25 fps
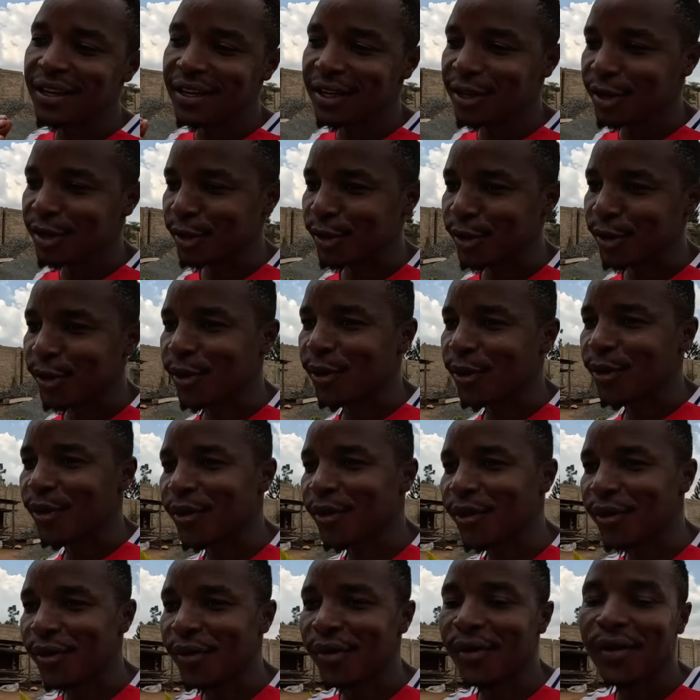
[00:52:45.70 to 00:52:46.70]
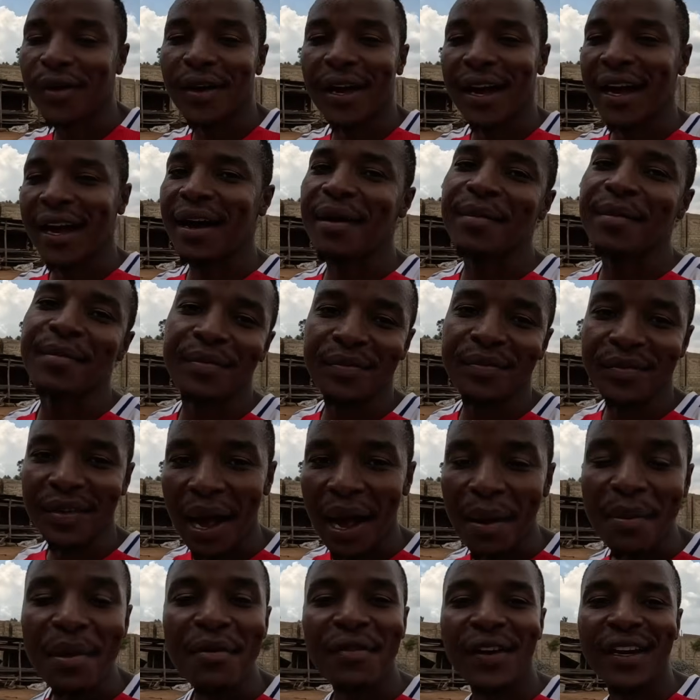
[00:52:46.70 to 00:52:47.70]
so I'm
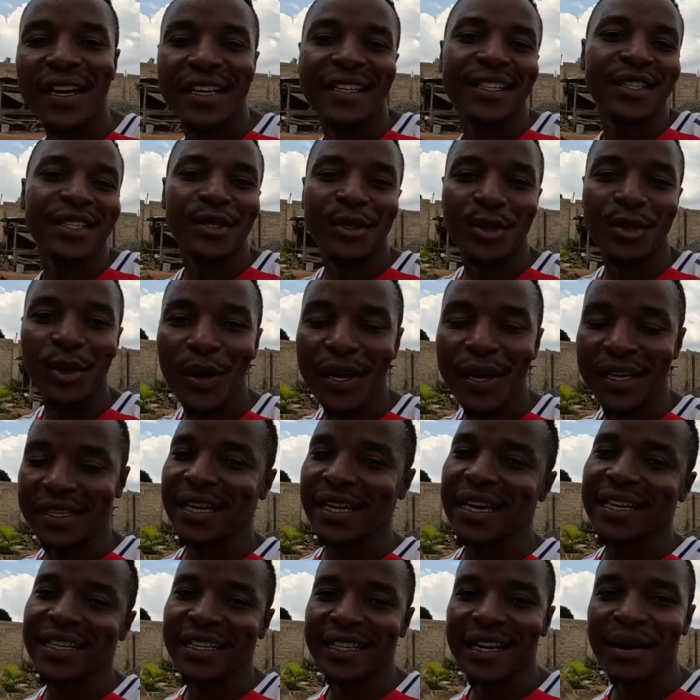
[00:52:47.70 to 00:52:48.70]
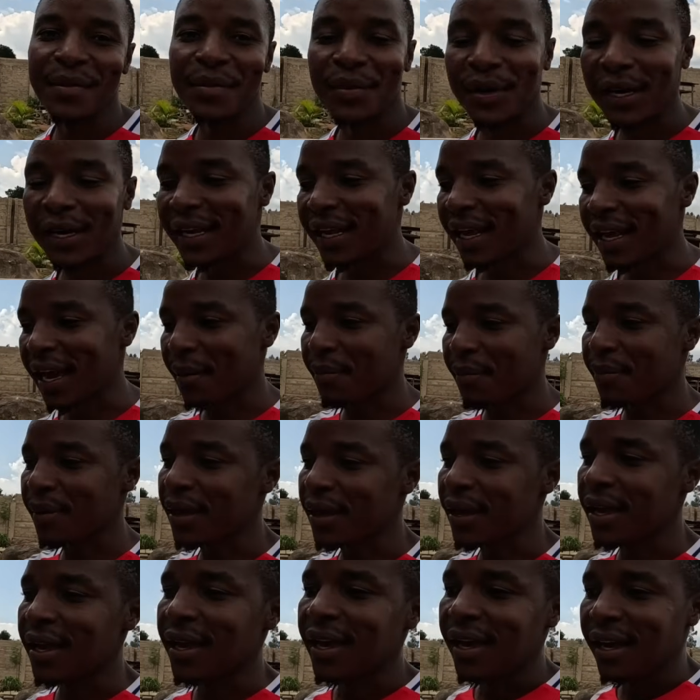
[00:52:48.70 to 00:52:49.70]
even so excited. I'm really happy
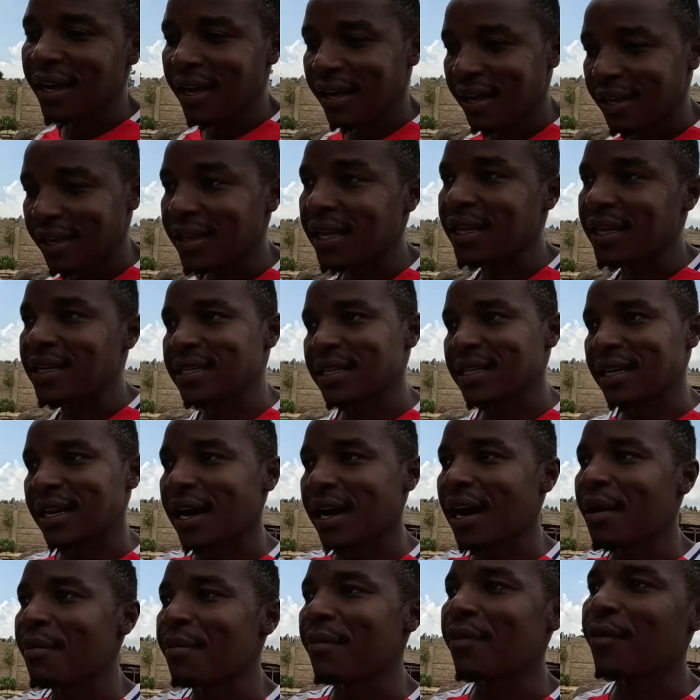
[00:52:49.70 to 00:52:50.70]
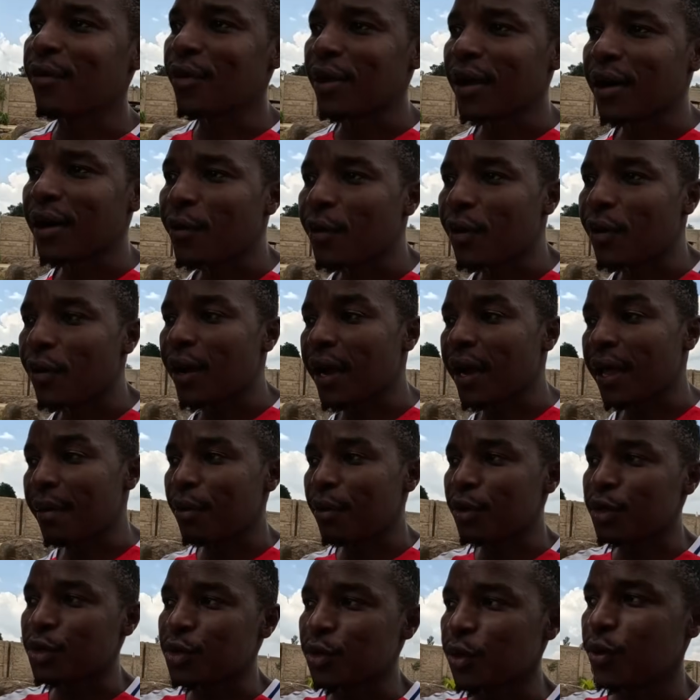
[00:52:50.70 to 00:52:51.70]
that we were
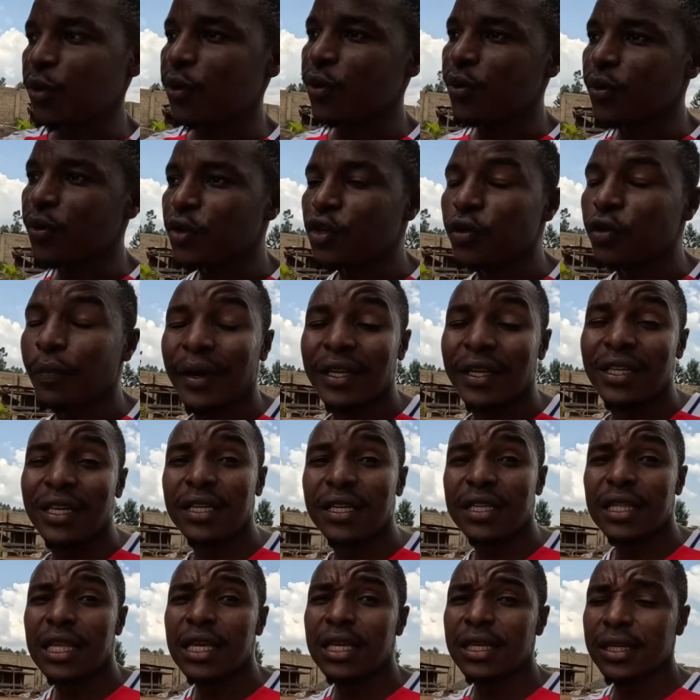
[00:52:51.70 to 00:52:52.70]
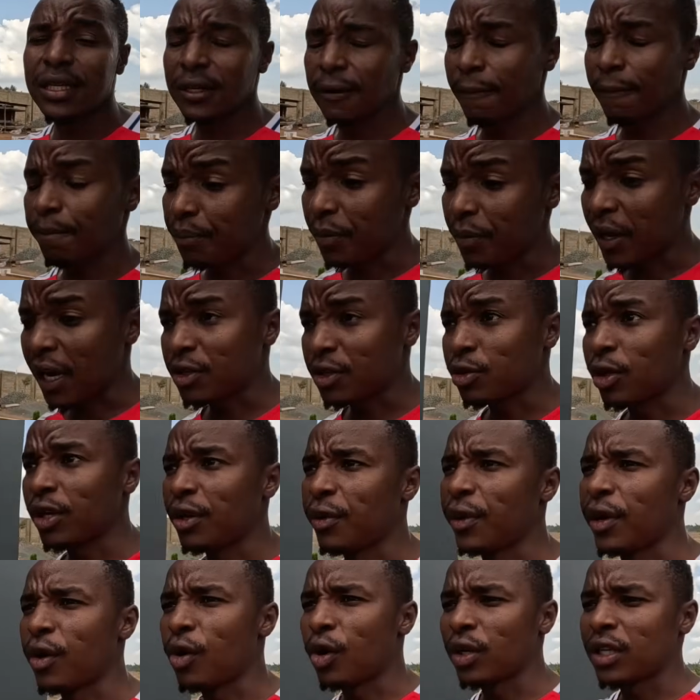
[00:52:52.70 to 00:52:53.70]
able to purchase this. Actually,
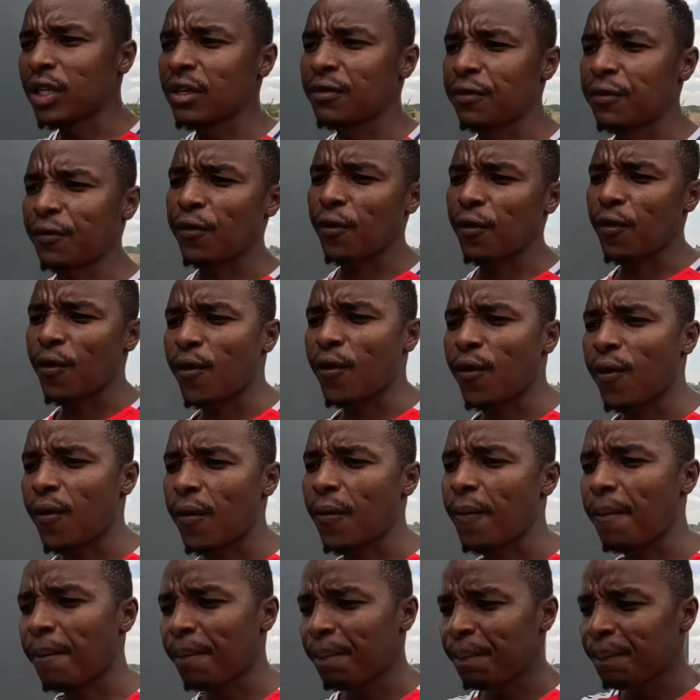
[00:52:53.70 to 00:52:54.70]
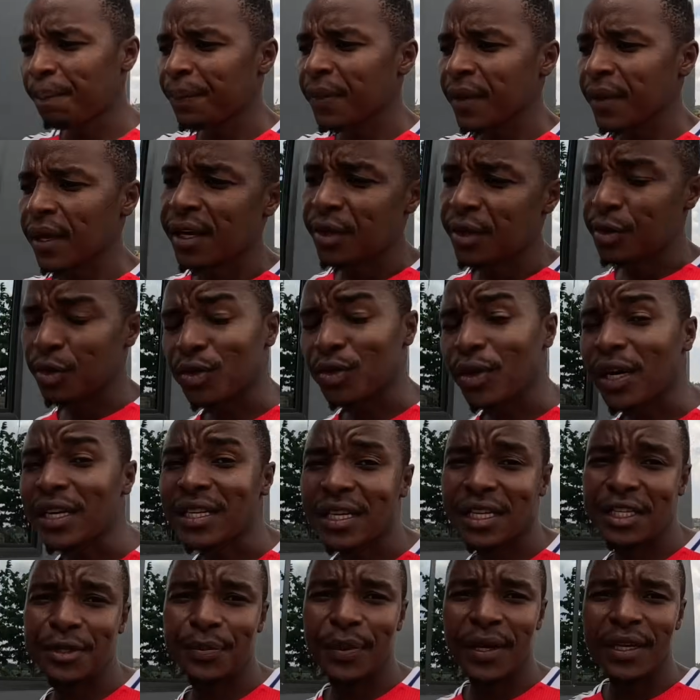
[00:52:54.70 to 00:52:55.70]
we got it it was quite
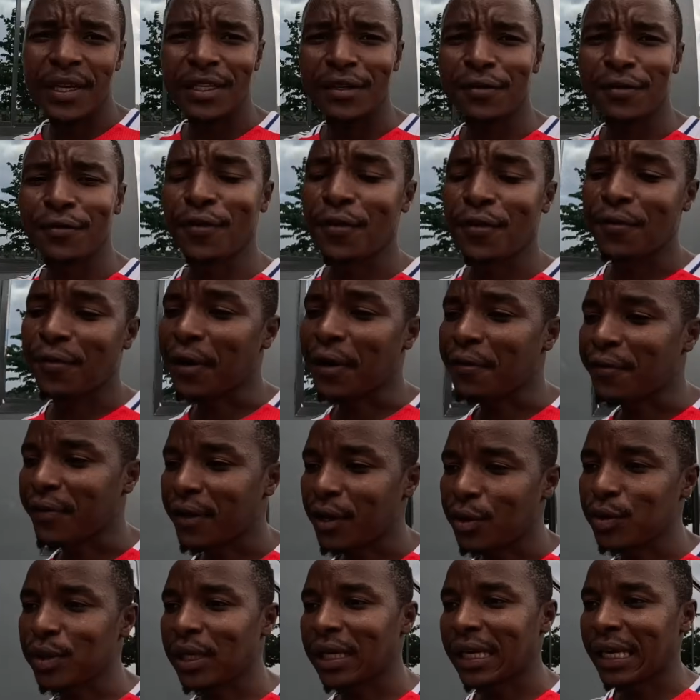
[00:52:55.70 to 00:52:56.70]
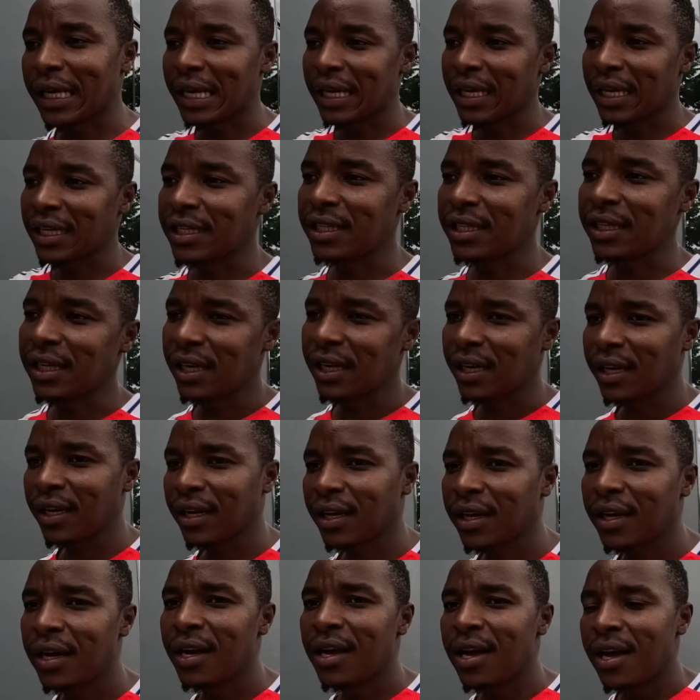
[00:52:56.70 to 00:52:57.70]
expensive, for 5,000 Kenya
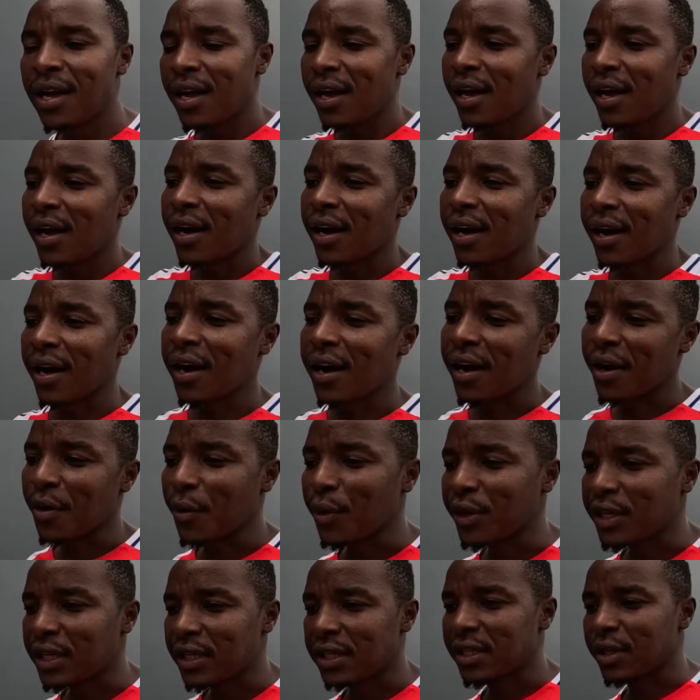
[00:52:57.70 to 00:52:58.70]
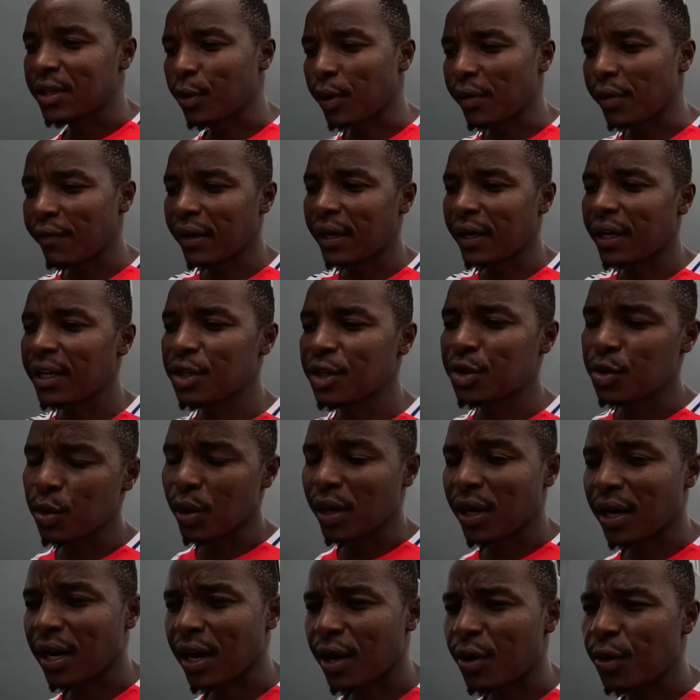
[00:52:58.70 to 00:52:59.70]
shilling, which is equivalent to
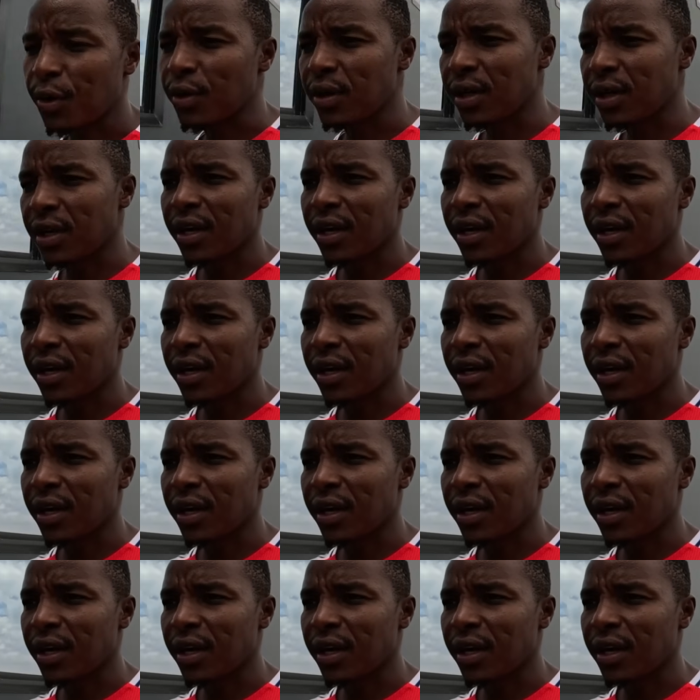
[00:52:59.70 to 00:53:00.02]
around